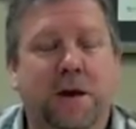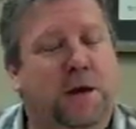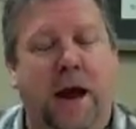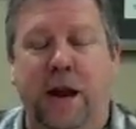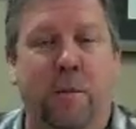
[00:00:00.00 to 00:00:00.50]

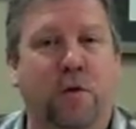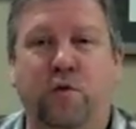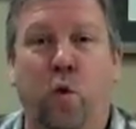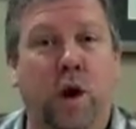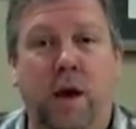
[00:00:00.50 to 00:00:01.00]
day number
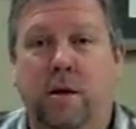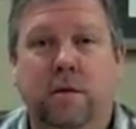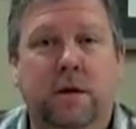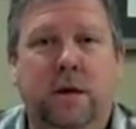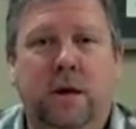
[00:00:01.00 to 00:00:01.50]
20.
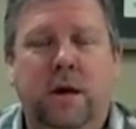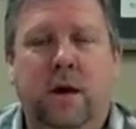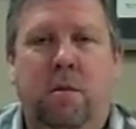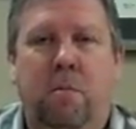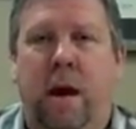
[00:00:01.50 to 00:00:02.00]

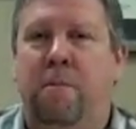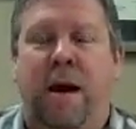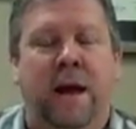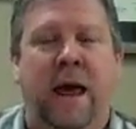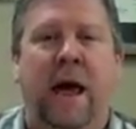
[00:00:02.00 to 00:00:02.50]
Man,
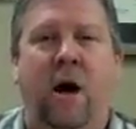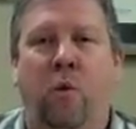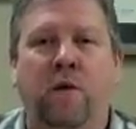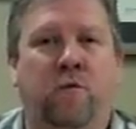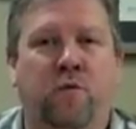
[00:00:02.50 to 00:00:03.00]
by now
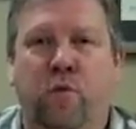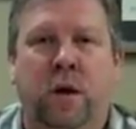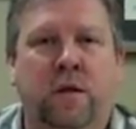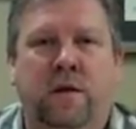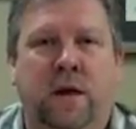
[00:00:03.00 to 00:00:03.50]
we've
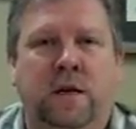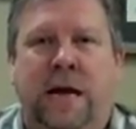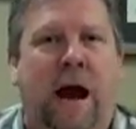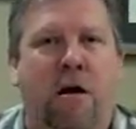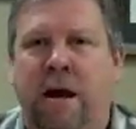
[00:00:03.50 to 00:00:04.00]
went the
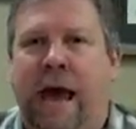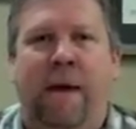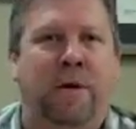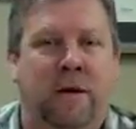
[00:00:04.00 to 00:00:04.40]
entire gamut